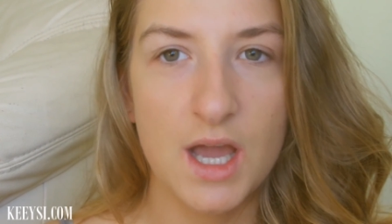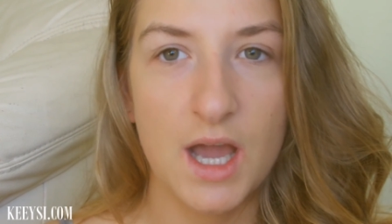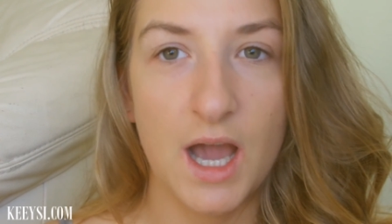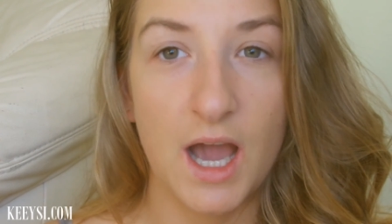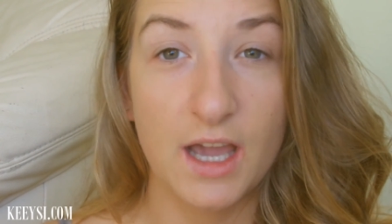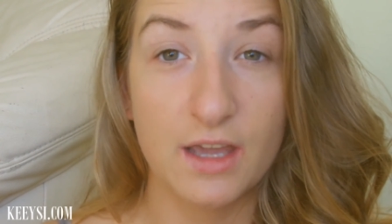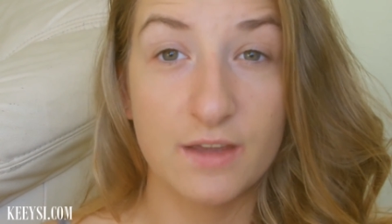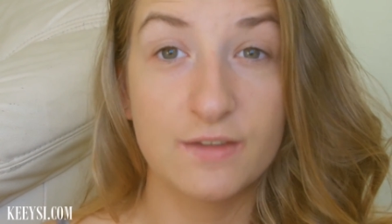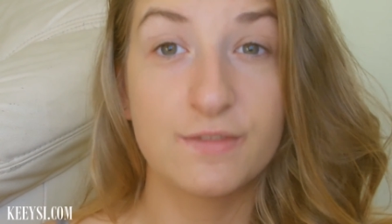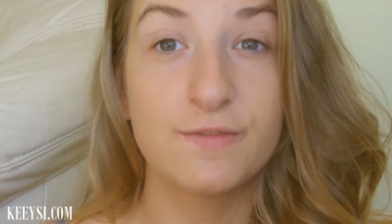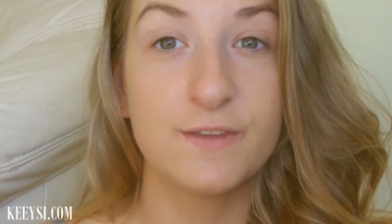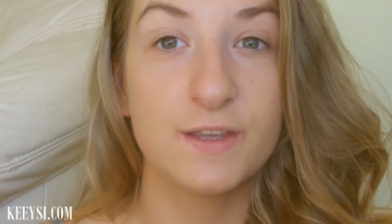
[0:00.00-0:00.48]

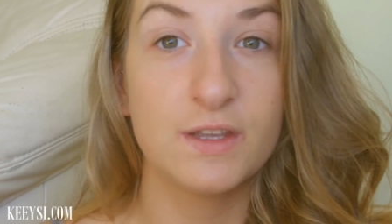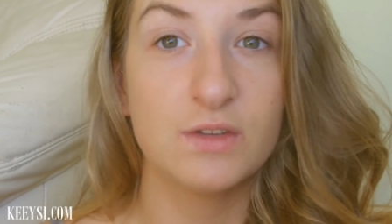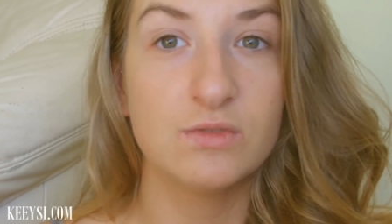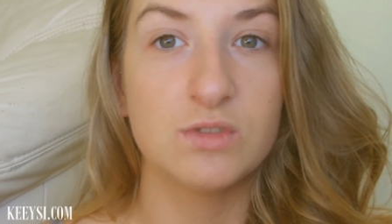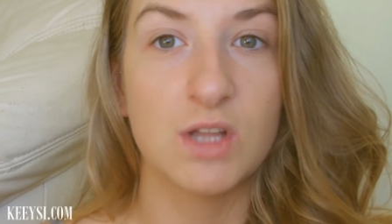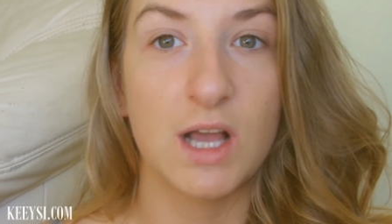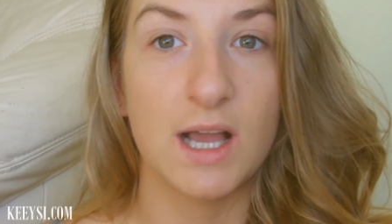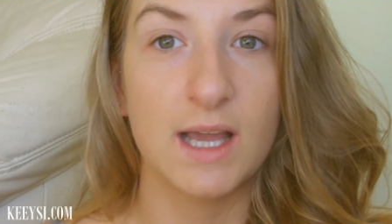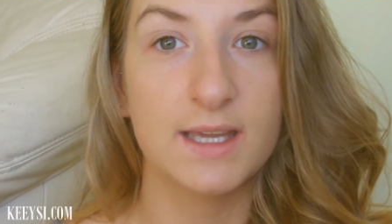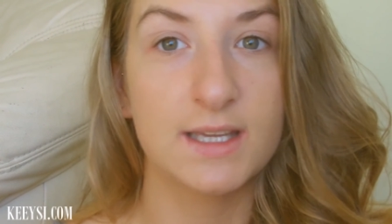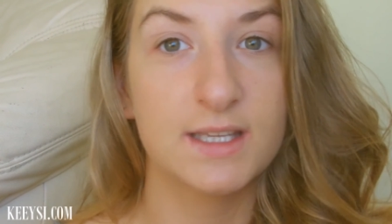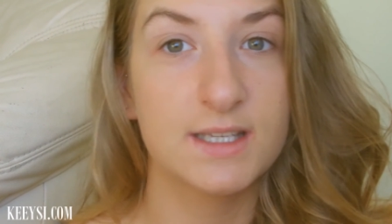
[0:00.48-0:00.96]
I feel
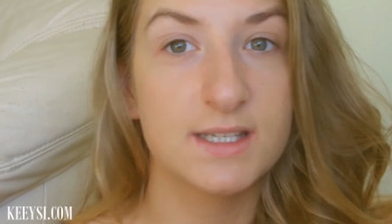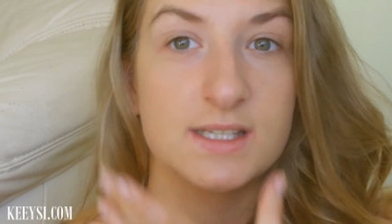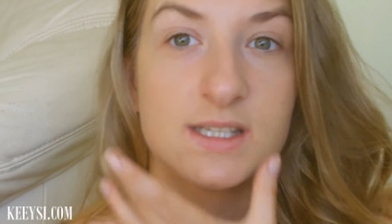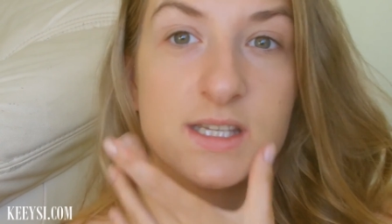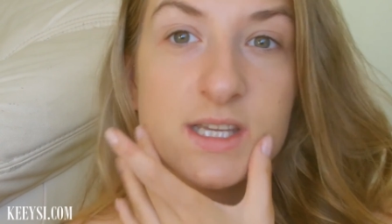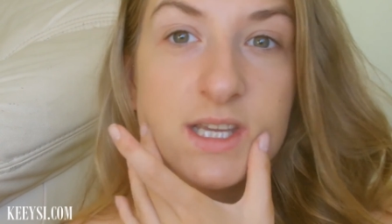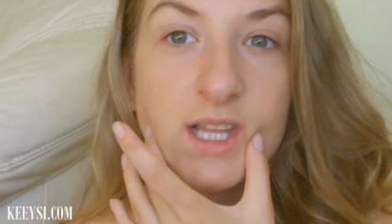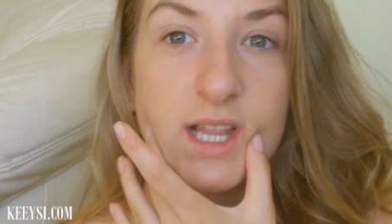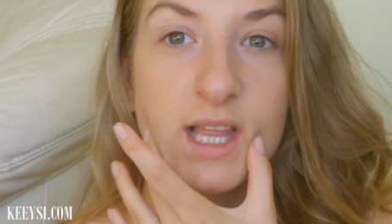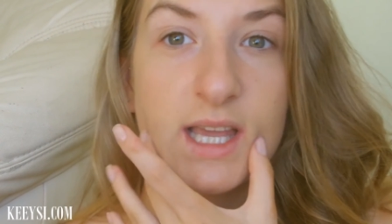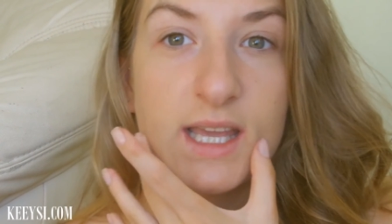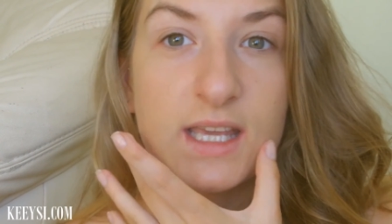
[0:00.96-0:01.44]
like, because
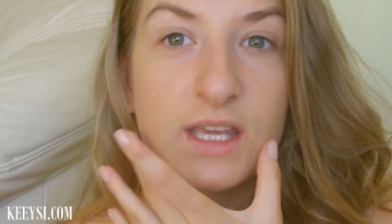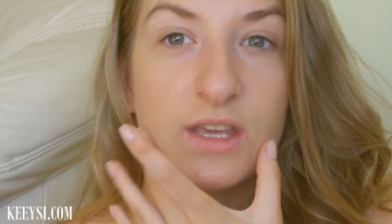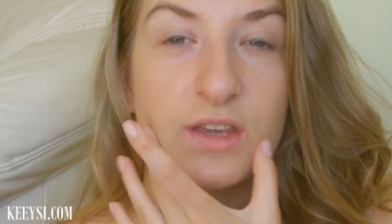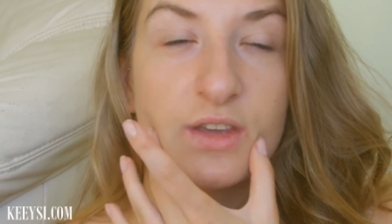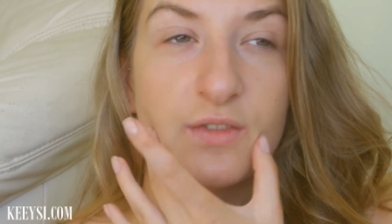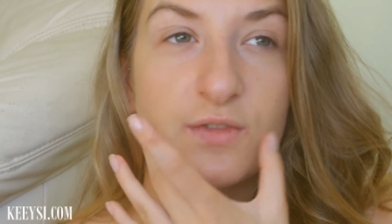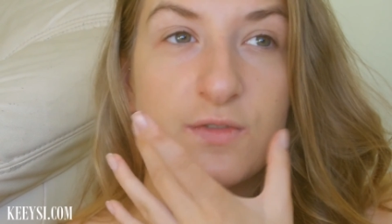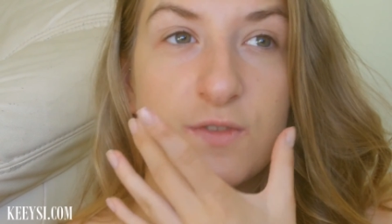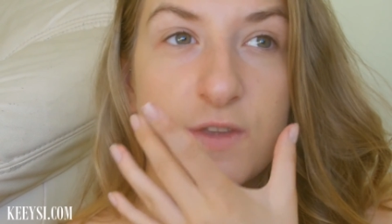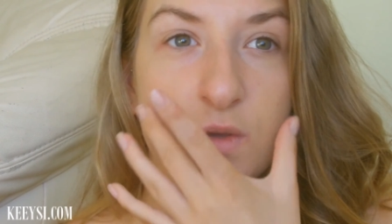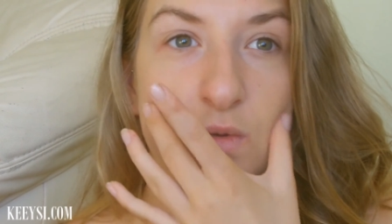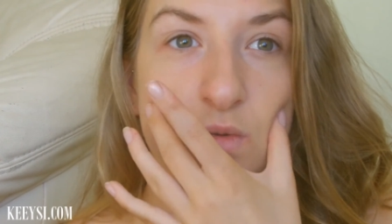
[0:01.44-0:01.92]

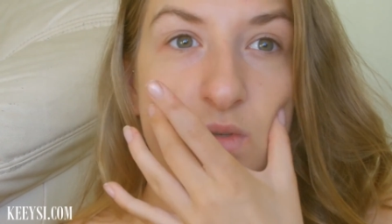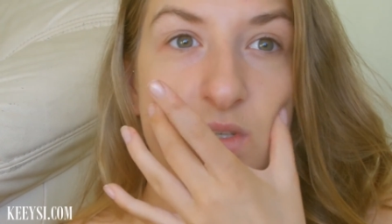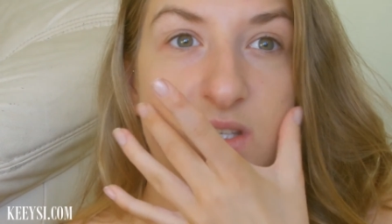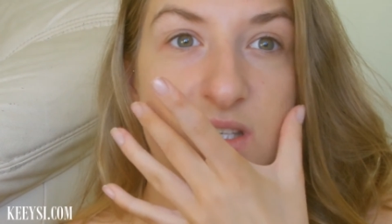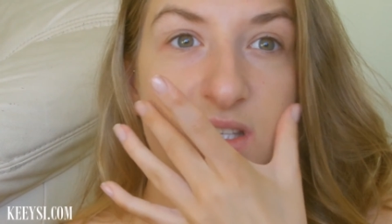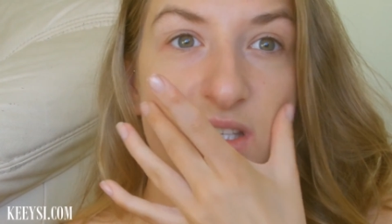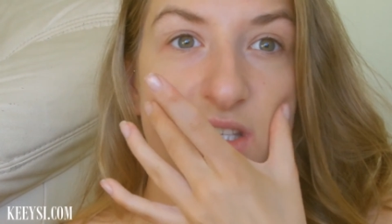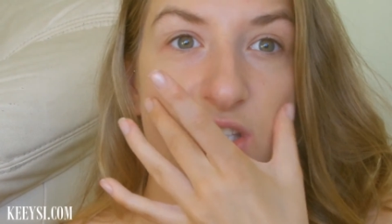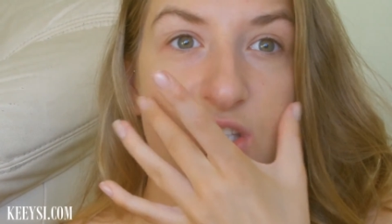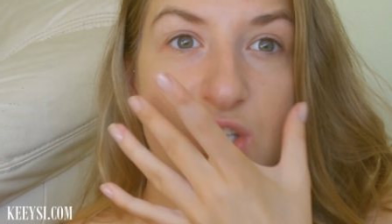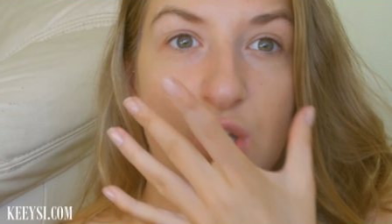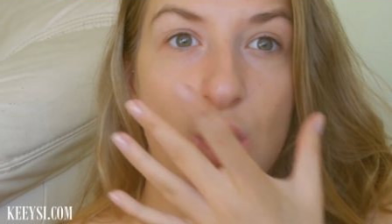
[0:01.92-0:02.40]
it feels
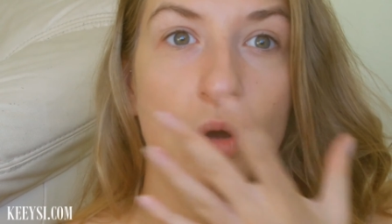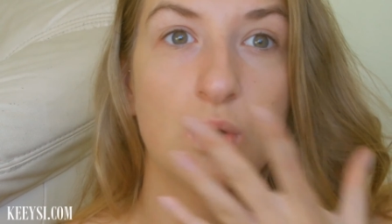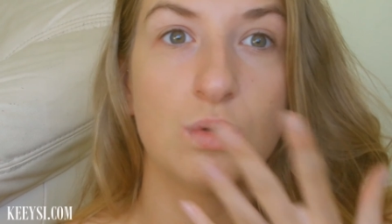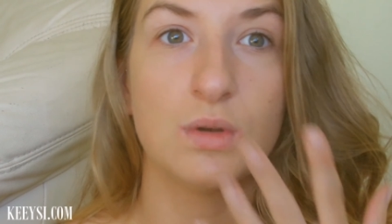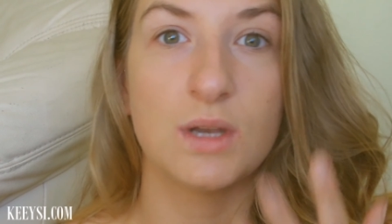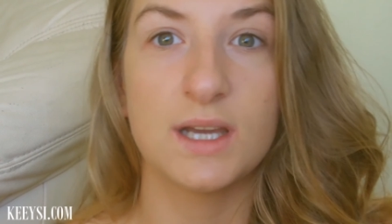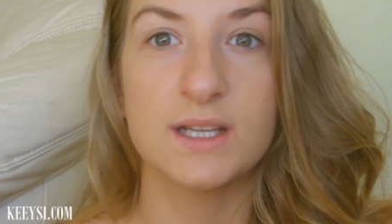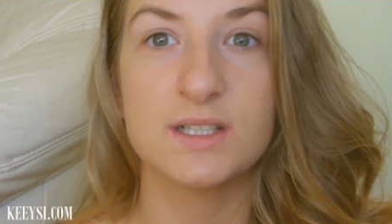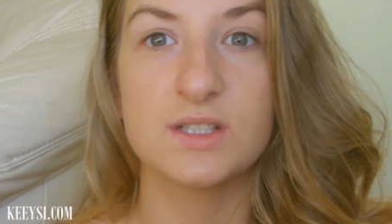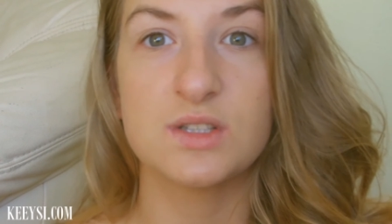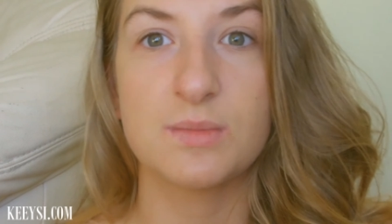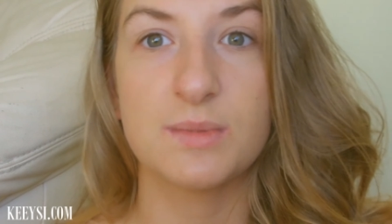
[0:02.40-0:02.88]
so
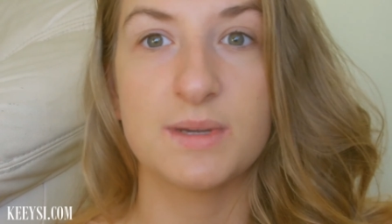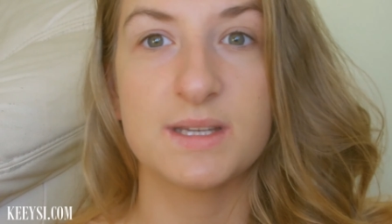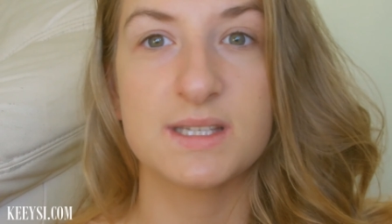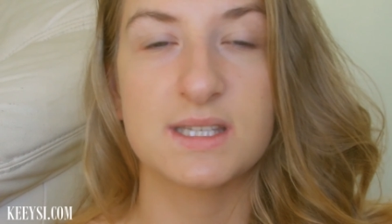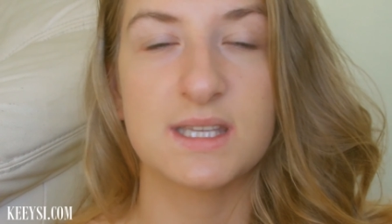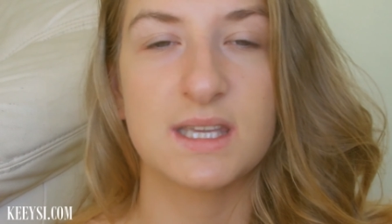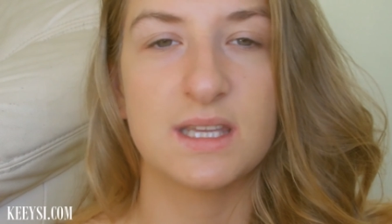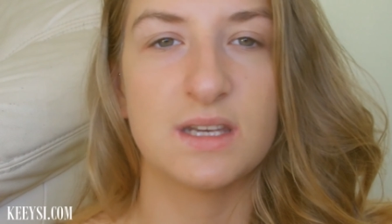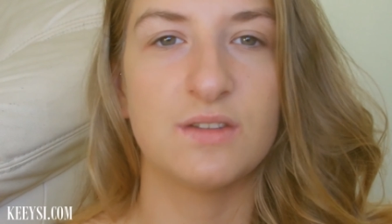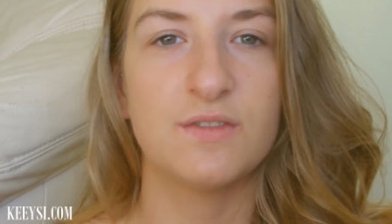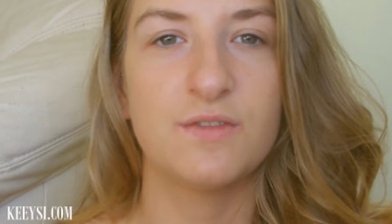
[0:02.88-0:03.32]
light on my skin.